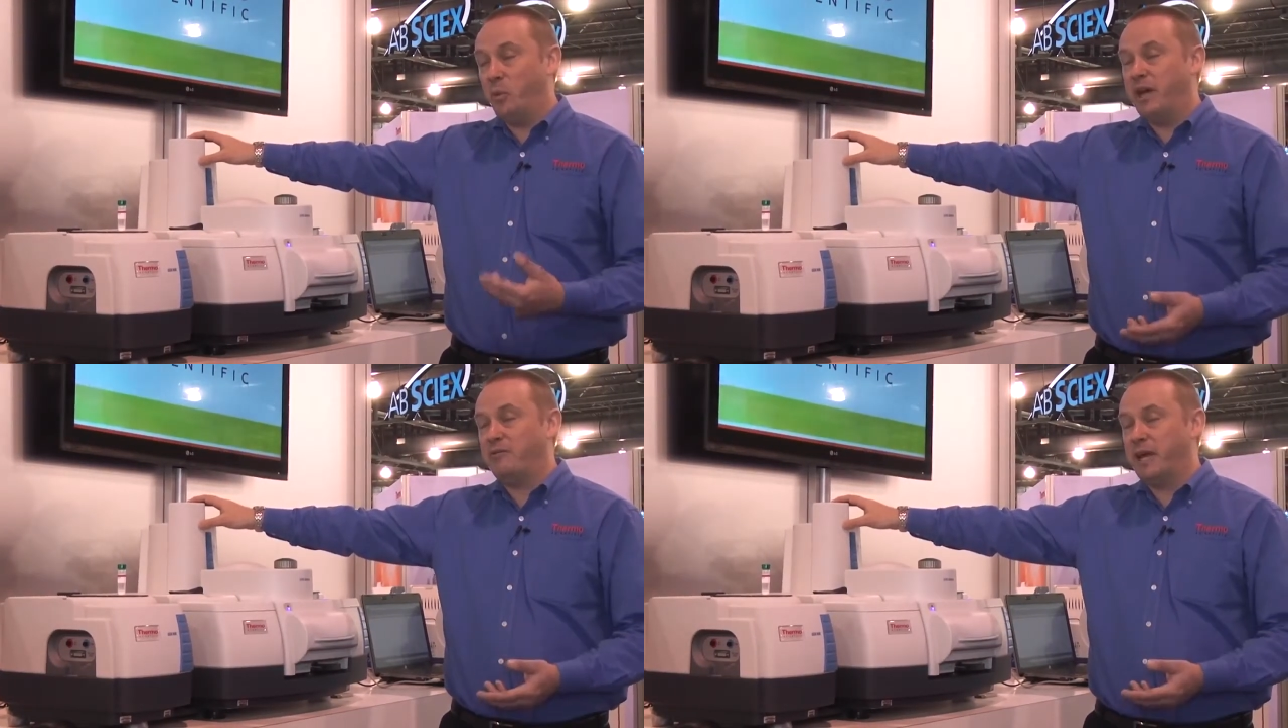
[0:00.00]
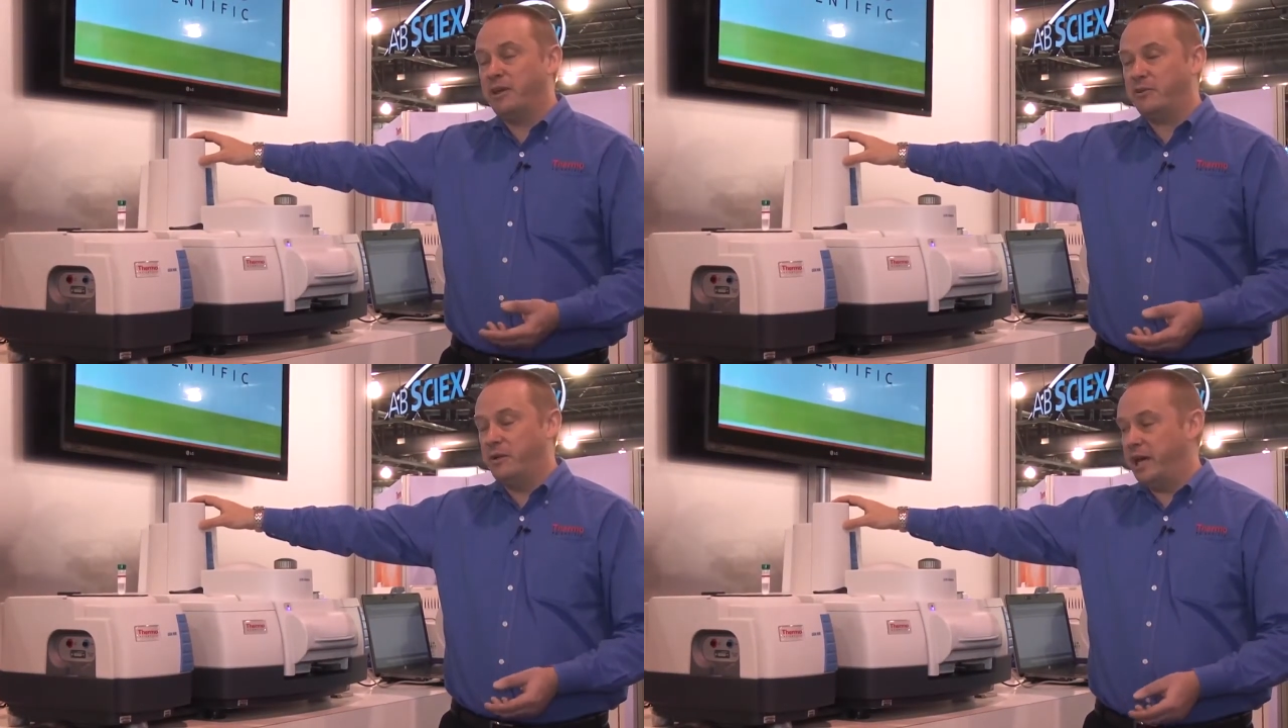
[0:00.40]

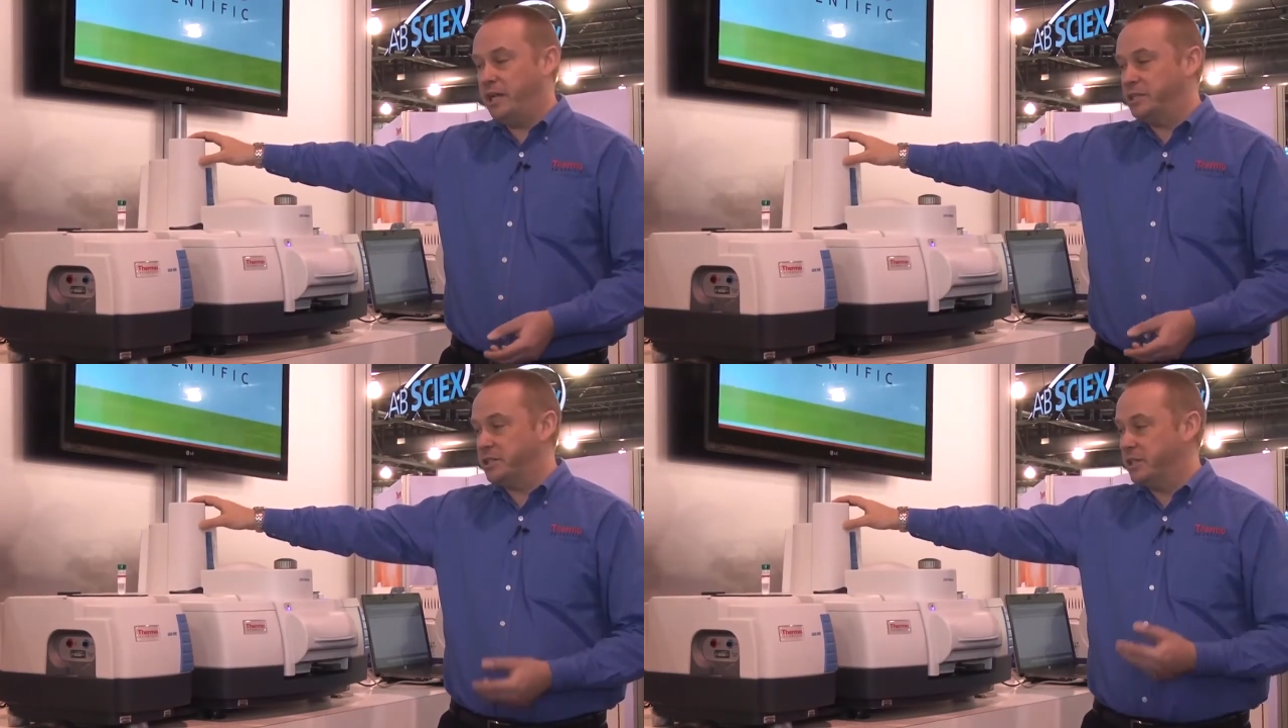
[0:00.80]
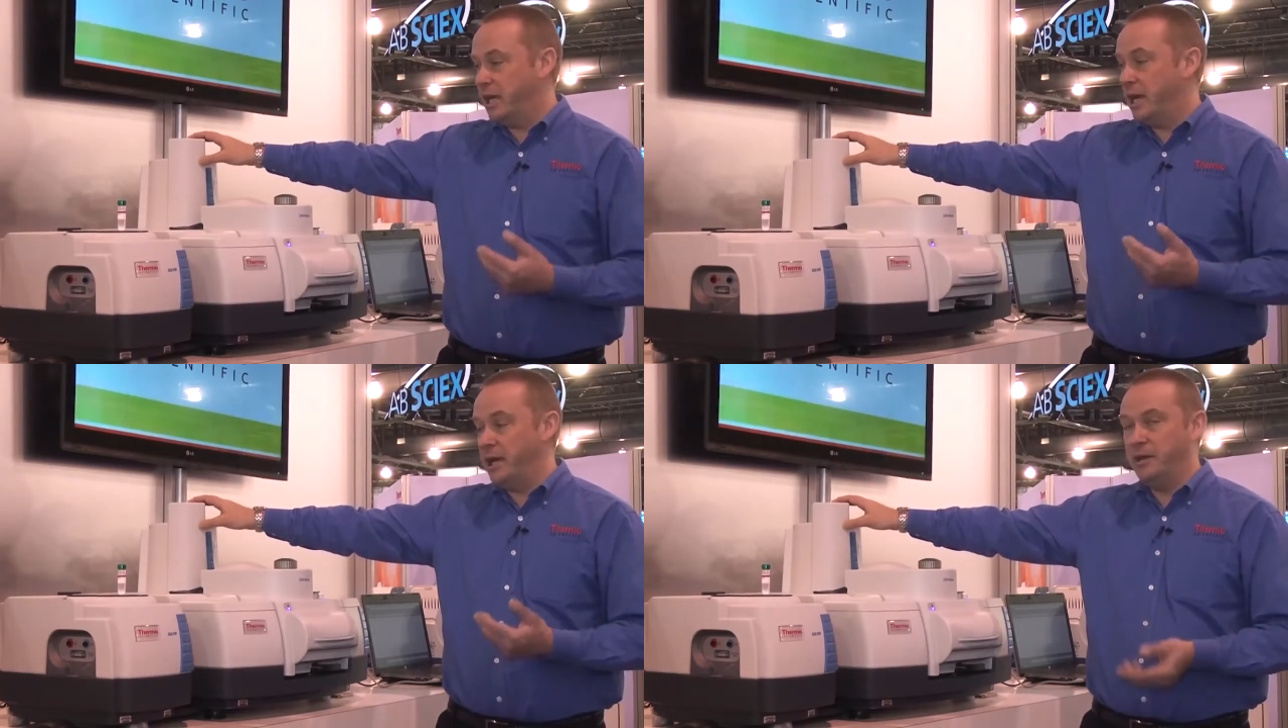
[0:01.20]
wavelength range
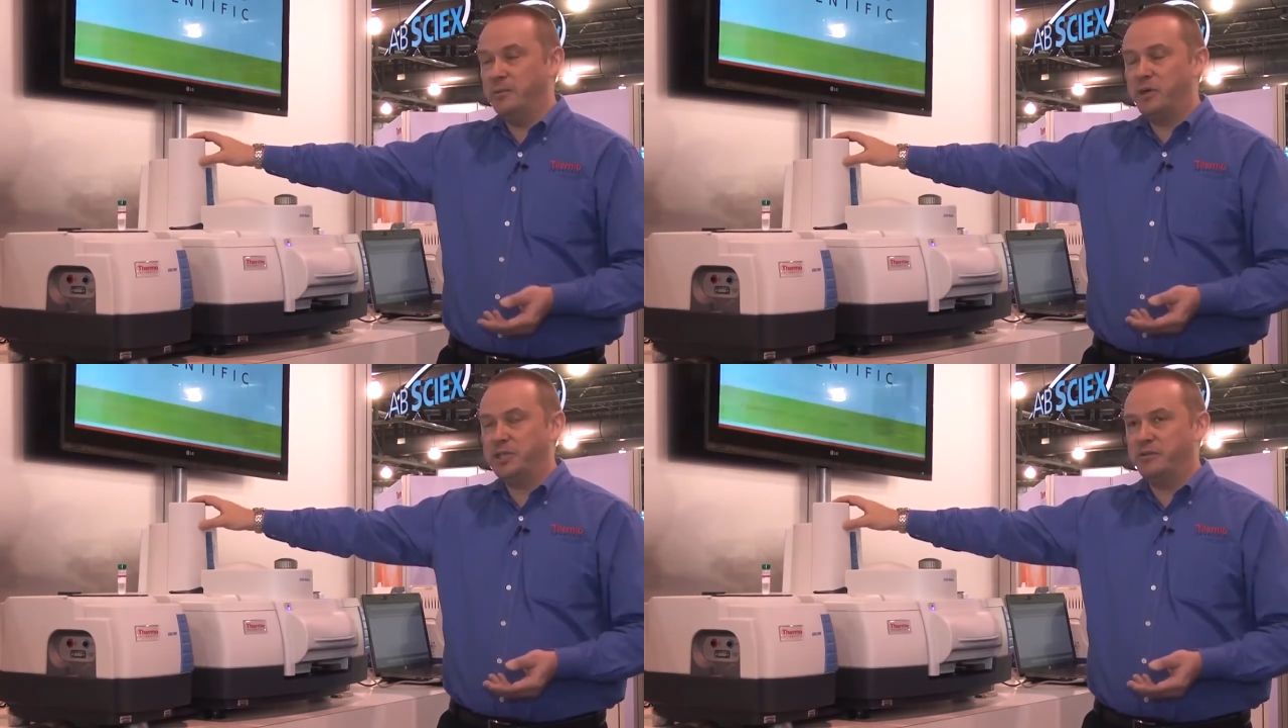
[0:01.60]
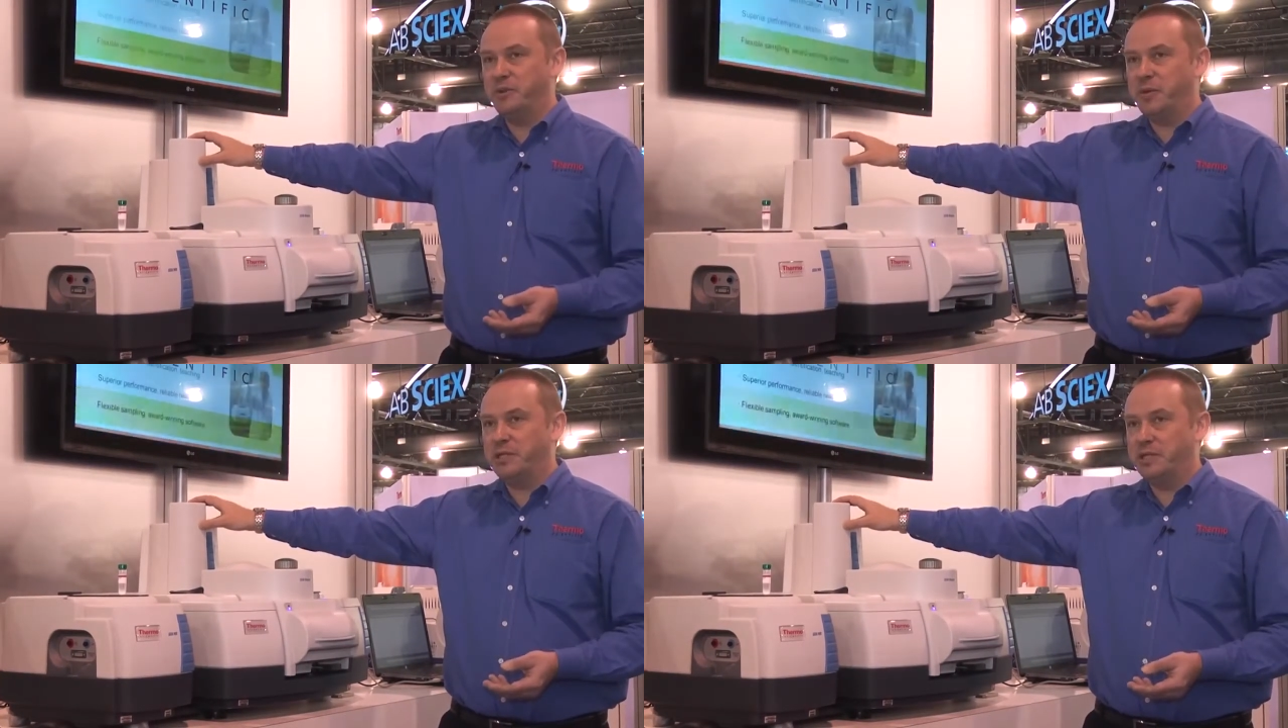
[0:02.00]
at the push of
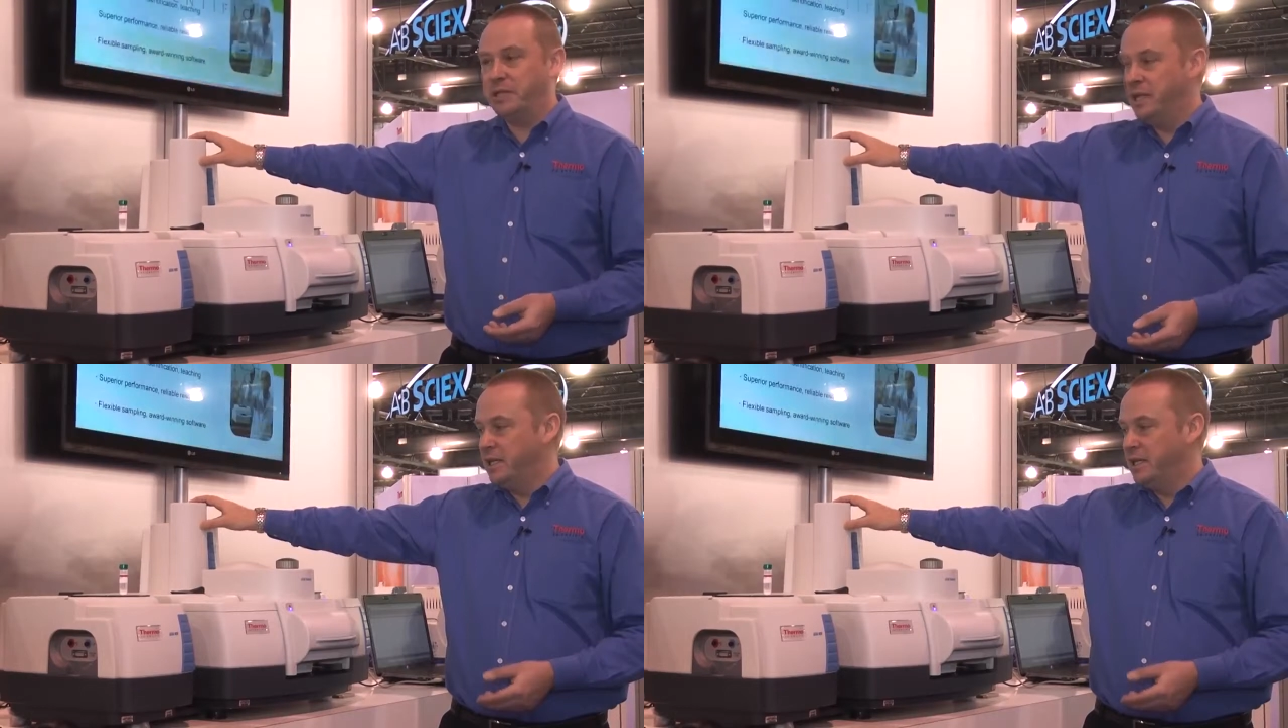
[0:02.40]
a button.